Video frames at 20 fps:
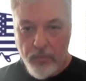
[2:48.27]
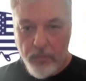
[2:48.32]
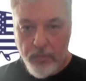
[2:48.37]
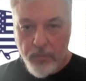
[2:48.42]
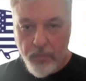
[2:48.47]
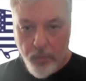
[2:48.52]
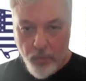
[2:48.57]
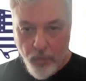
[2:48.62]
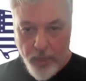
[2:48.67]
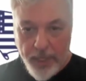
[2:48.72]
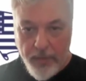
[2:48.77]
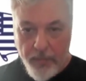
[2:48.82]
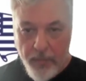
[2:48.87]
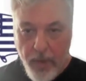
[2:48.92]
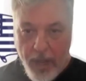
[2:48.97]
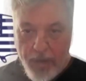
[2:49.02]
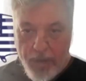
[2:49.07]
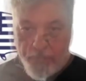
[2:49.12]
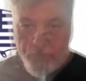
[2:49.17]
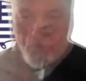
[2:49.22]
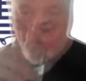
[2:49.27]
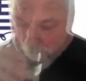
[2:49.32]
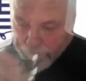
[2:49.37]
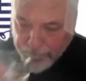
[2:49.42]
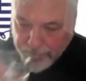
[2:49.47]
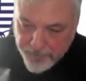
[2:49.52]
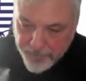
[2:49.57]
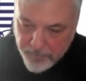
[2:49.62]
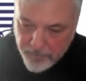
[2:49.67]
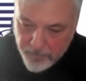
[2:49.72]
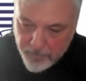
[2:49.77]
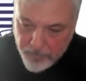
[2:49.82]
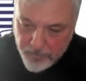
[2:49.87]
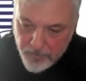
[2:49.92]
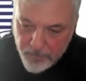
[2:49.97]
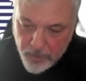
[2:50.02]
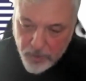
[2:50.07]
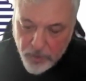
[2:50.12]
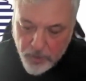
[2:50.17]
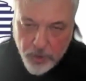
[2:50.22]
read mine first.
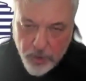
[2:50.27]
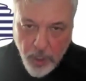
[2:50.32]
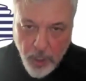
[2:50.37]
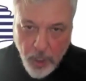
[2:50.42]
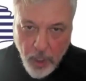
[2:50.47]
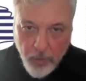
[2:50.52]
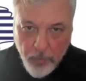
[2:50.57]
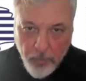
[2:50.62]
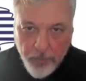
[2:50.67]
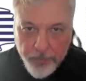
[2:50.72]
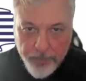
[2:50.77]
So